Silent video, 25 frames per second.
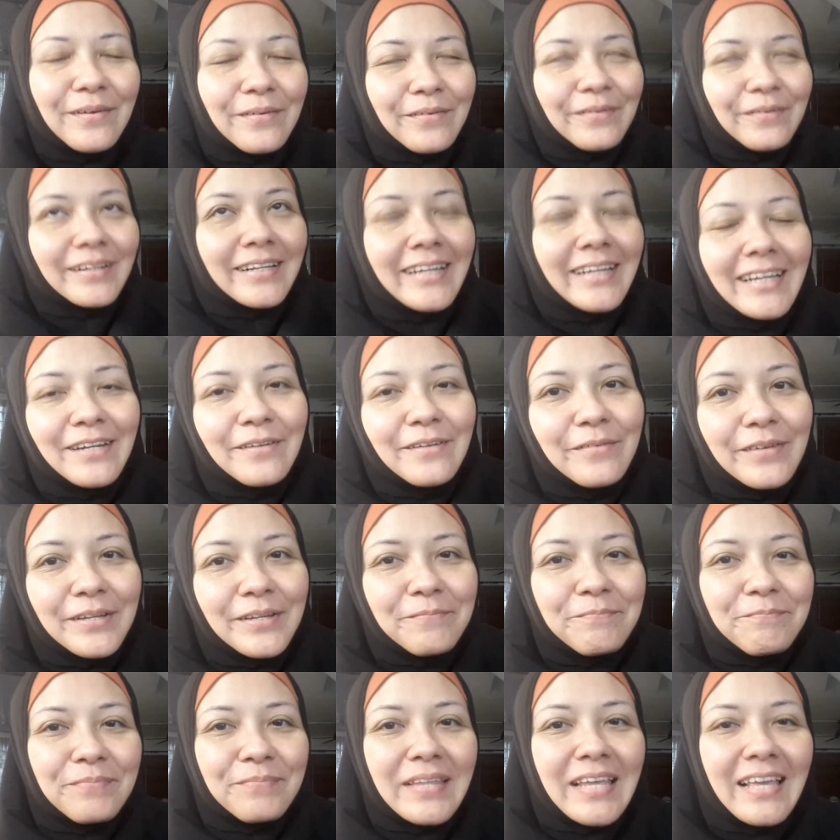Well, anyway,
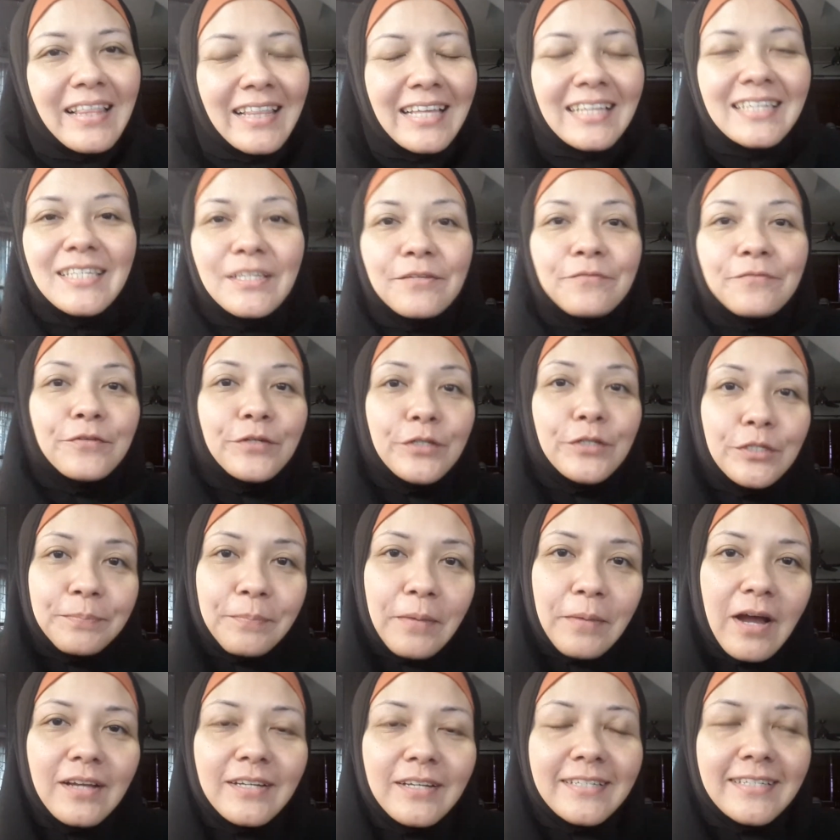that's the
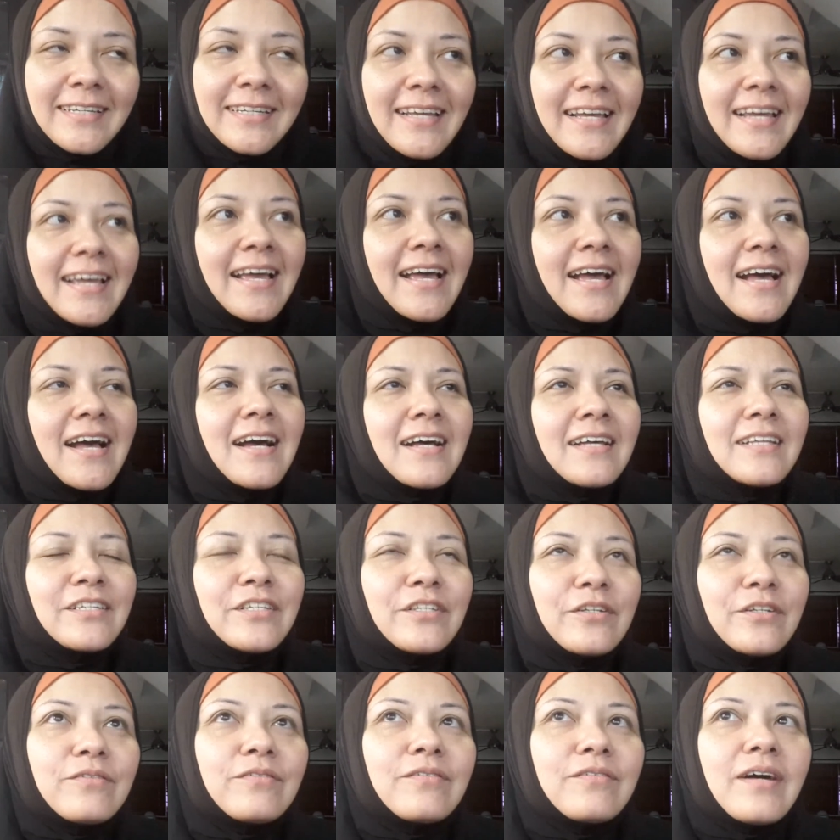first part.
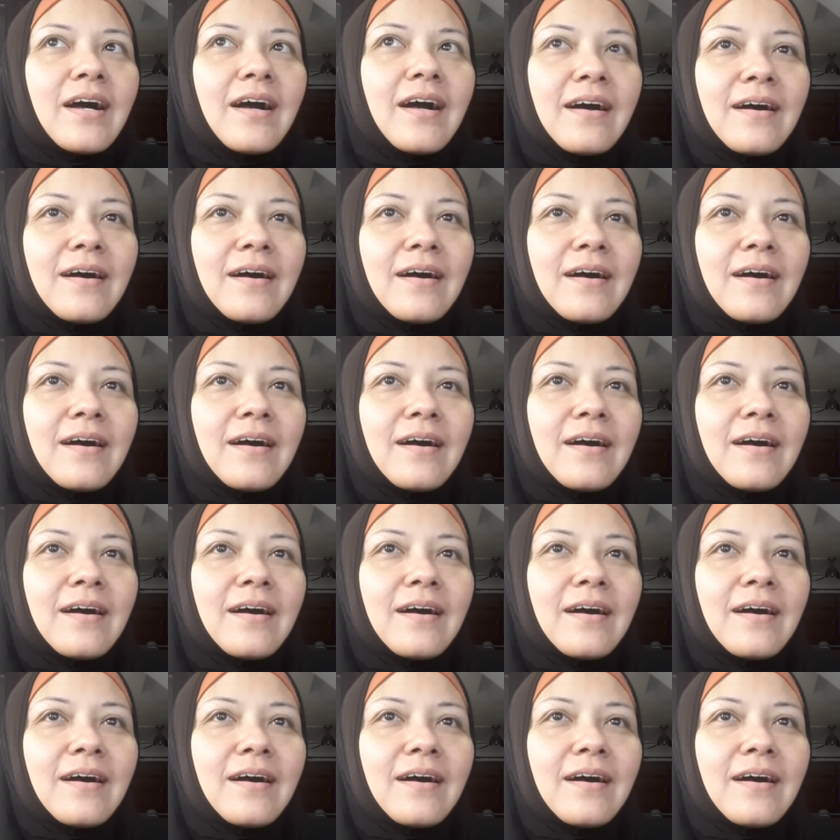So